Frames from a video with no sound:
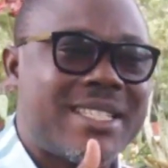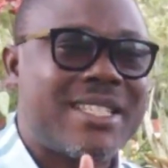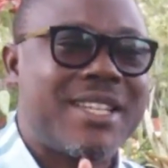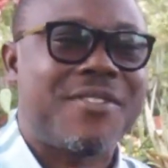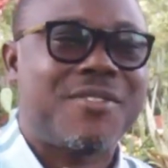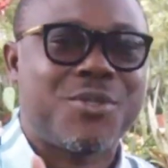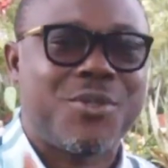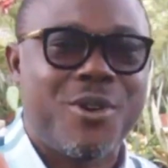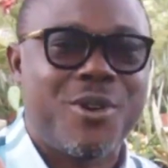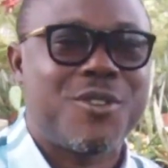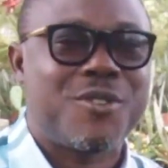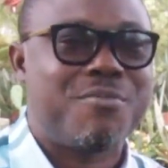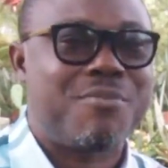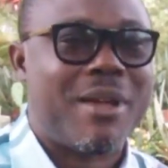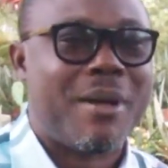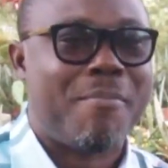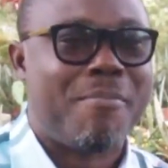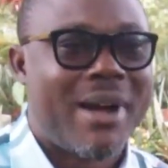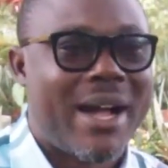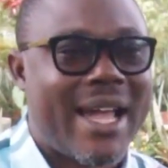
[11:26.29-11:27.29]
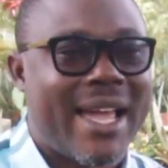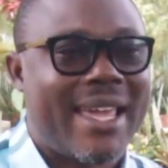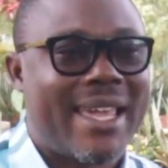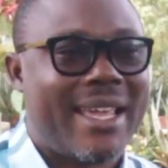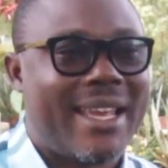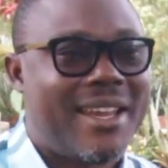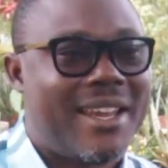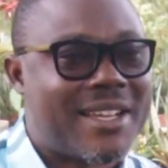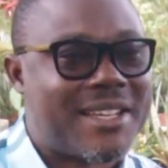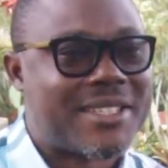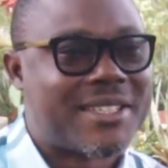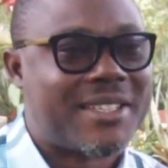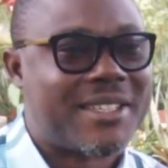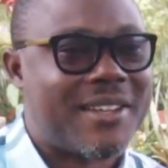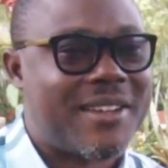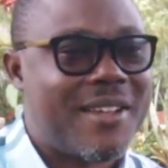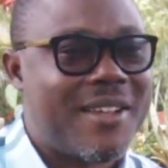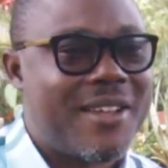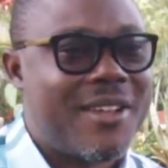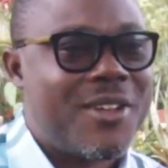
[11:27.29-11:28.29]
if there's going to be a
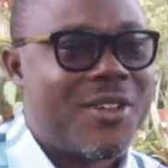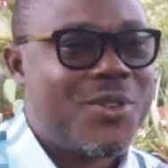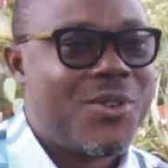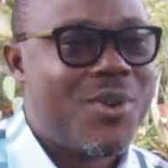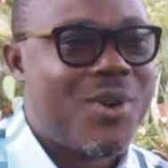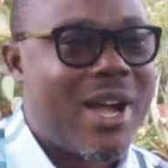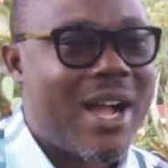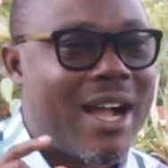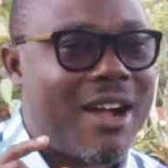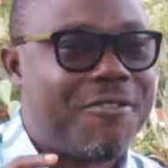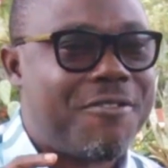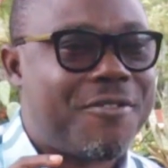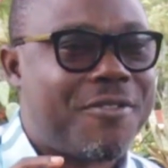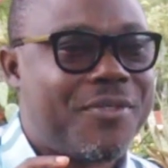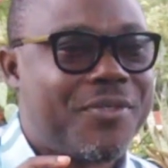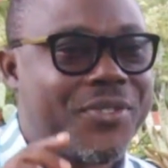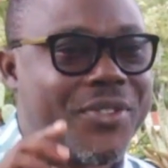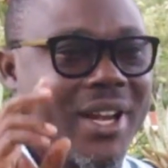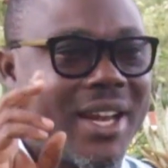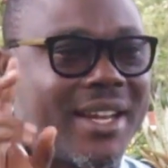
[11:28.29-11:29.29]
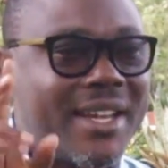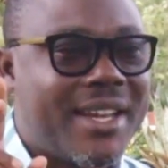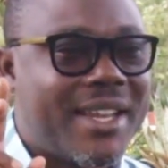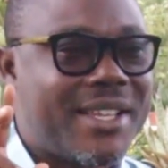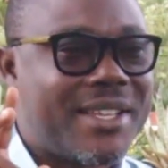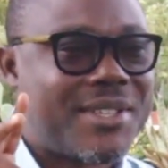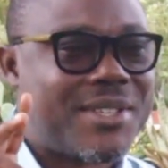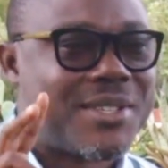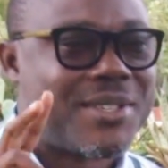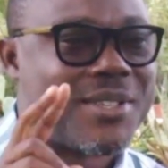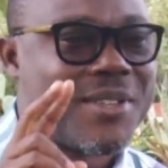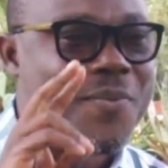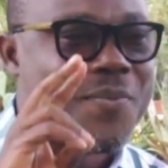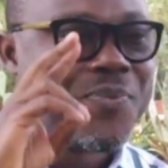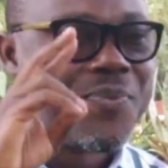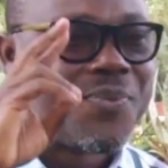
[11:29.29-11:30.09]
by-election, you have 3 days.